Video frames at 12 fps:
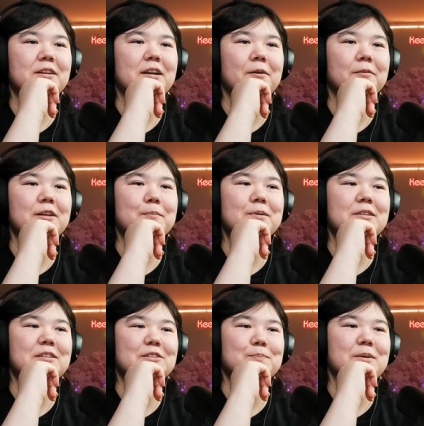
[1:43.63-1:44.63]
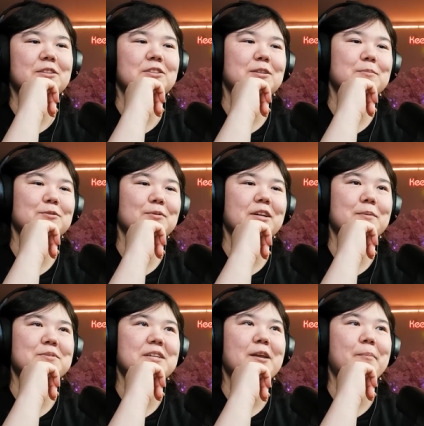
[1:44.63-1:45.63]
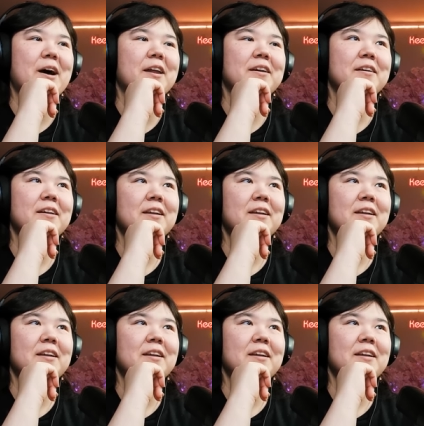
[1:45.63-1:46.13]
Not really, but this bitch seems really upset about it.